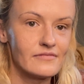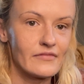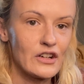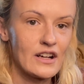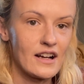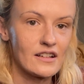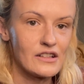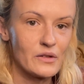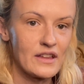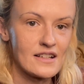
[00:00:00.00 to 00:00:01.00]
you're not going to
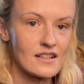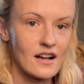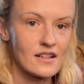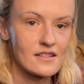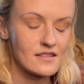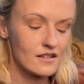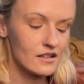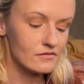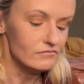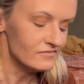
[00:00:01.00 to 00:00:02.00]
do that to us.
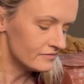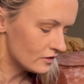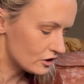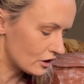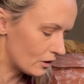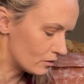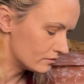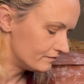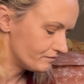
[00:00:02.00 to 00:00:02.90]
So,